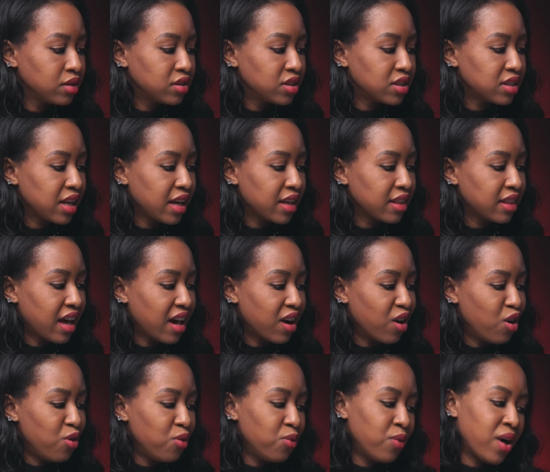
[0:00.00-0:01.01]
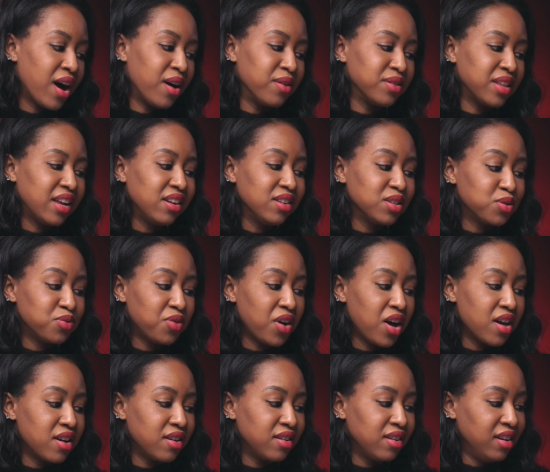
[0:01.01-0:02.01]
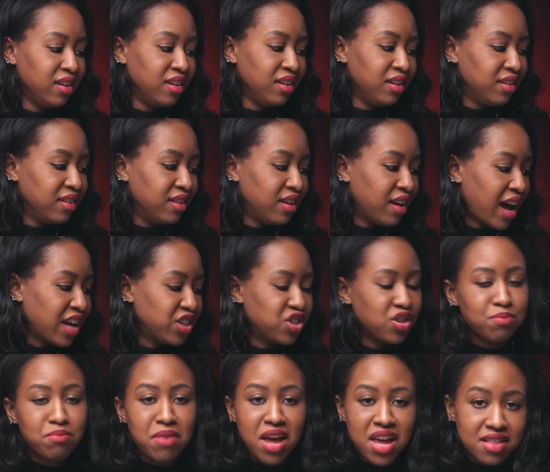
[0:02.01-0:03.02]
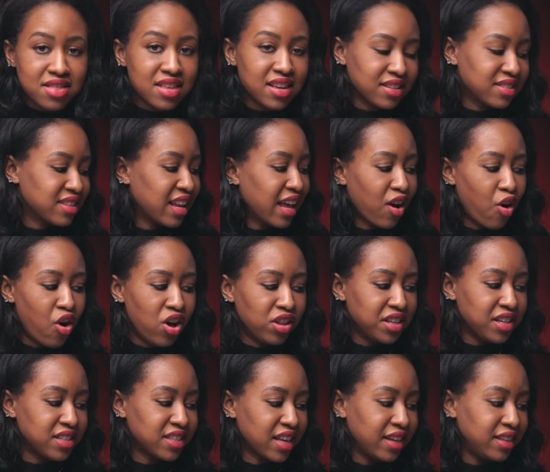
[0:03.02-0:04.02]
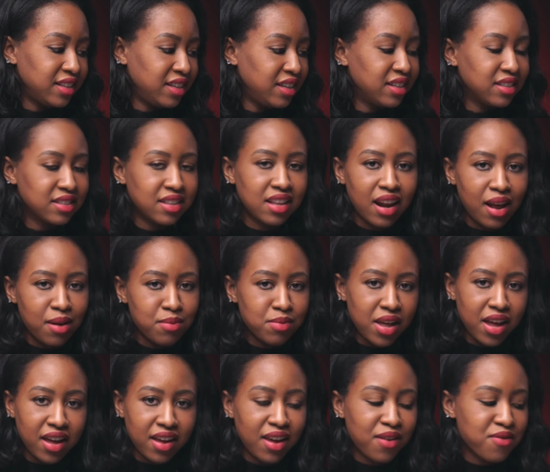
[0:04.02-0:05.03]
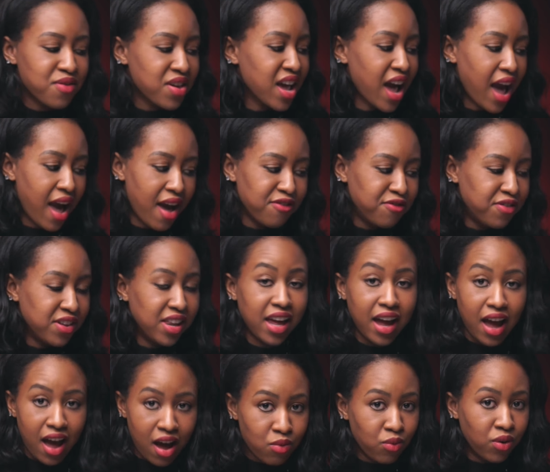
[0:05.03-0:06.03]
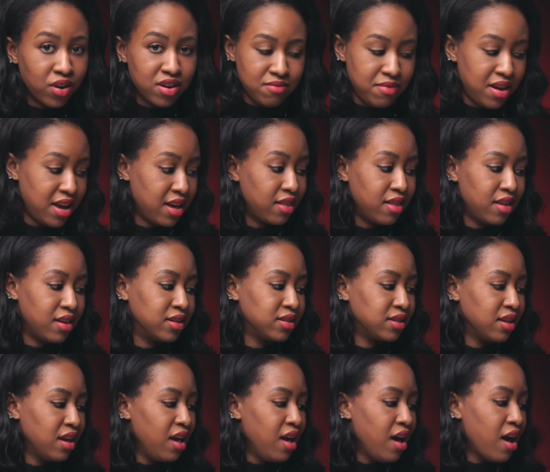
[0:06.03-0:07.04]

Just like that. Oh wow, that looks fun. I should make this. Like all these ideas that I'm like giving, I feel like I want to make this.